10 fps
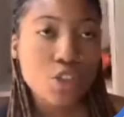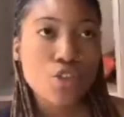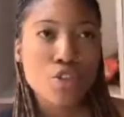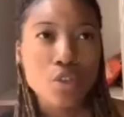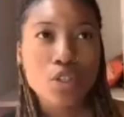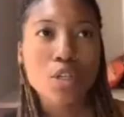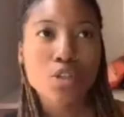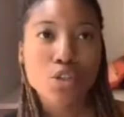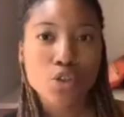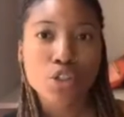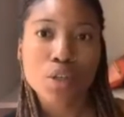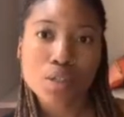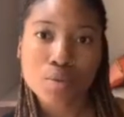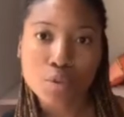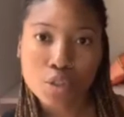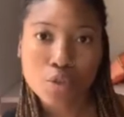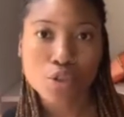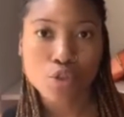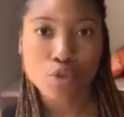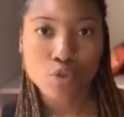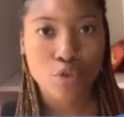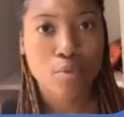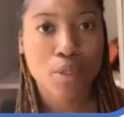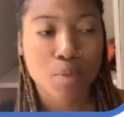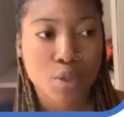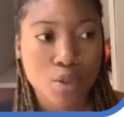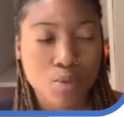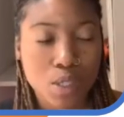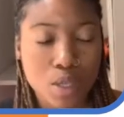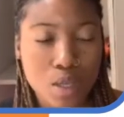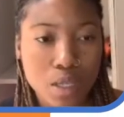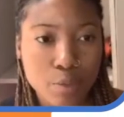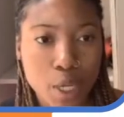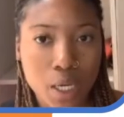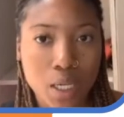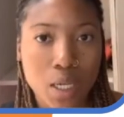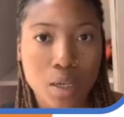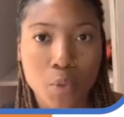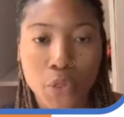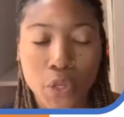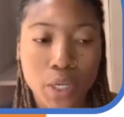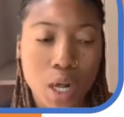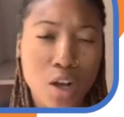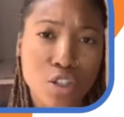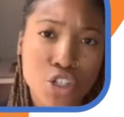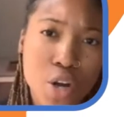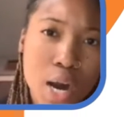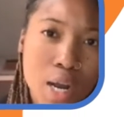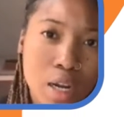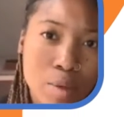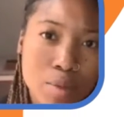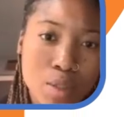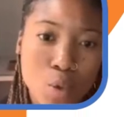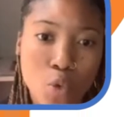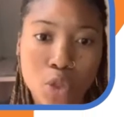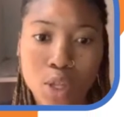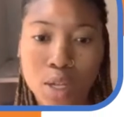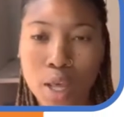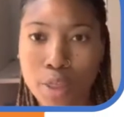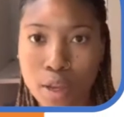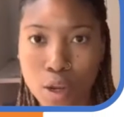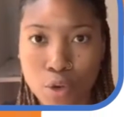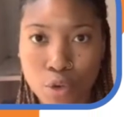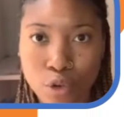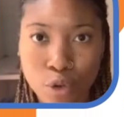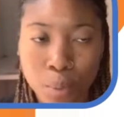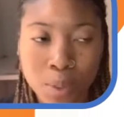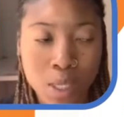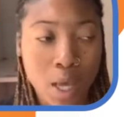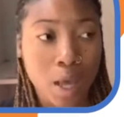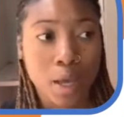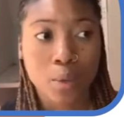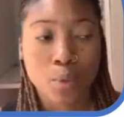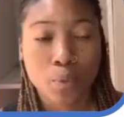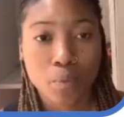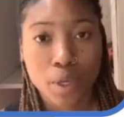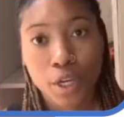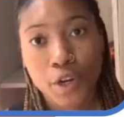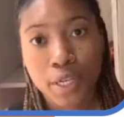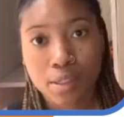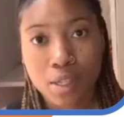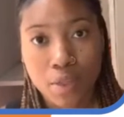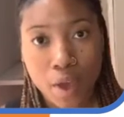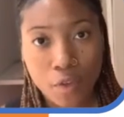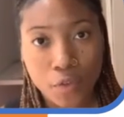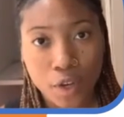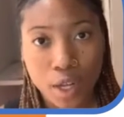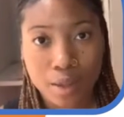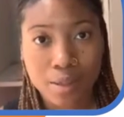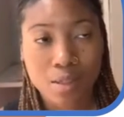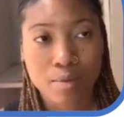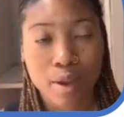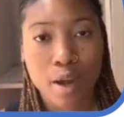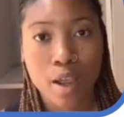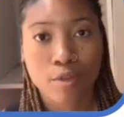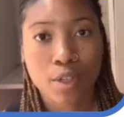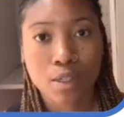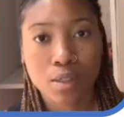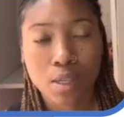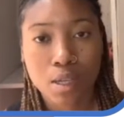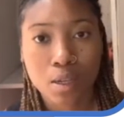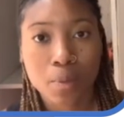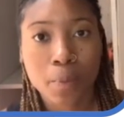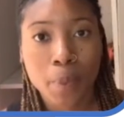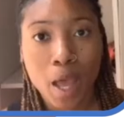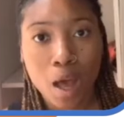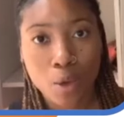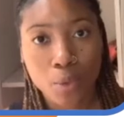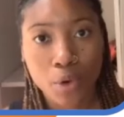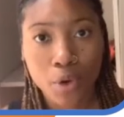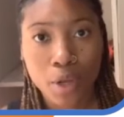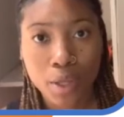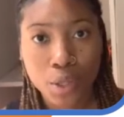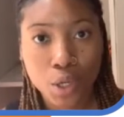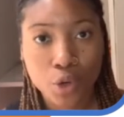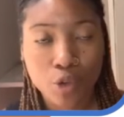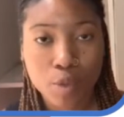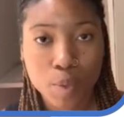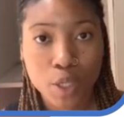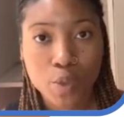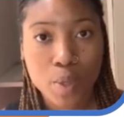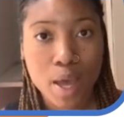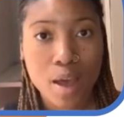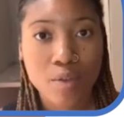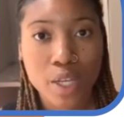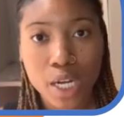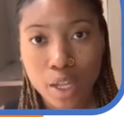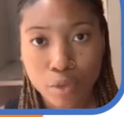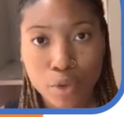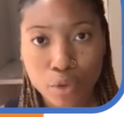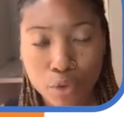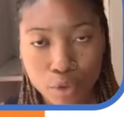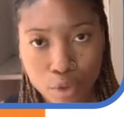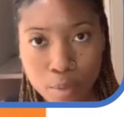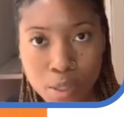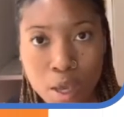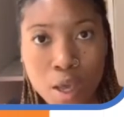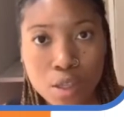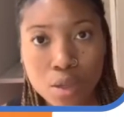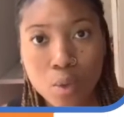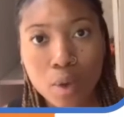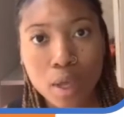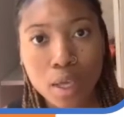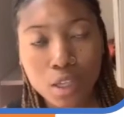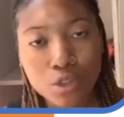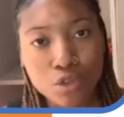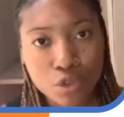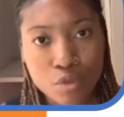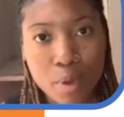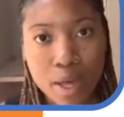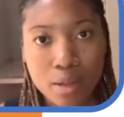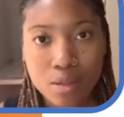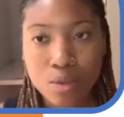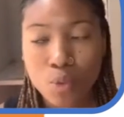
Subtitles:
is usually associated with social groups because we see these mainly within our tribes or within ethnic groups. Here in South Africa, this is very evident in our ethnic groups because we have 11 groups. So each group has the